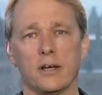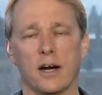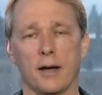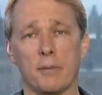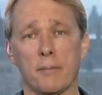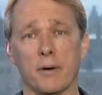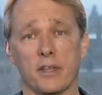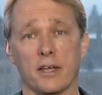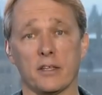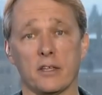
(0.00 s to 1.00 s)
I bet by
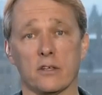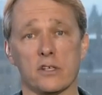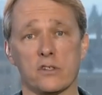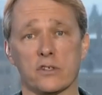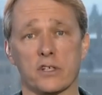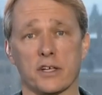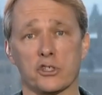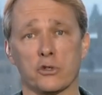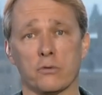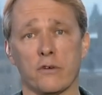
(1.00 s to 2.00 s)
the end of the year, this looks like a
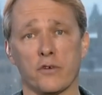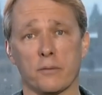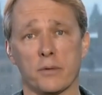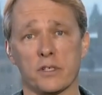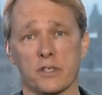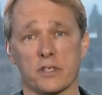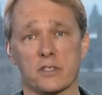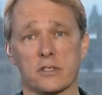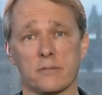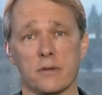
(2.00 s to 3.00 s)
terrific business.